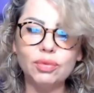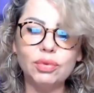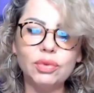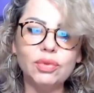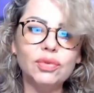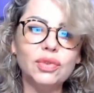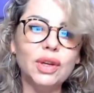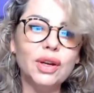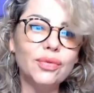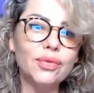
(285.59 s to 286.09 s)

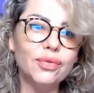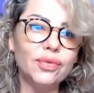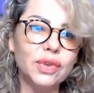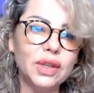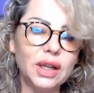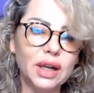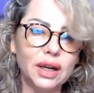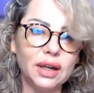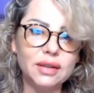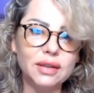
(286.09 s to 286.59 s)
With their
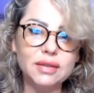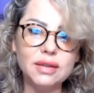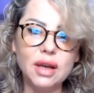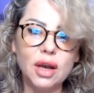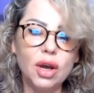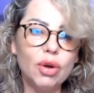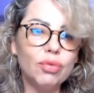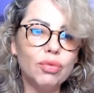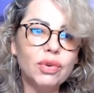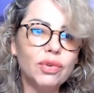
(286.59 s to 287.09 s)
feelings,
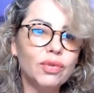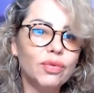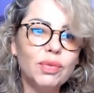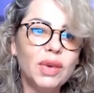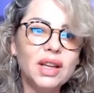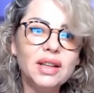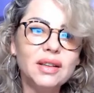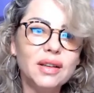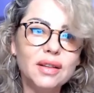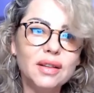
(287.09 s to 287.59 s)
with
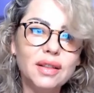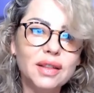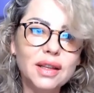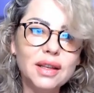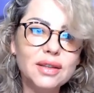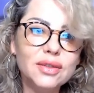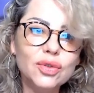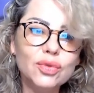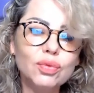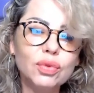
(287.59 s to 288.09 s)
many
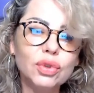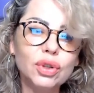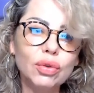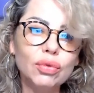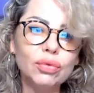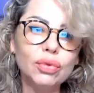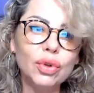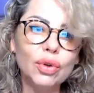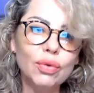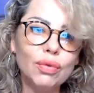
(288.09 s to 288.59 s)
things we
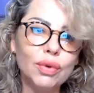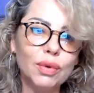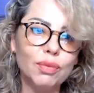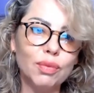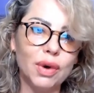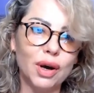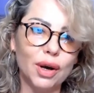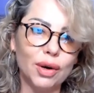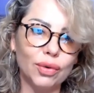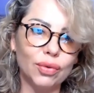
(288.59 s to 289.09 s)
don't know
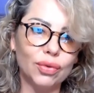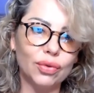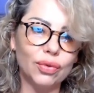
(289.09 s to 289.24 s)
about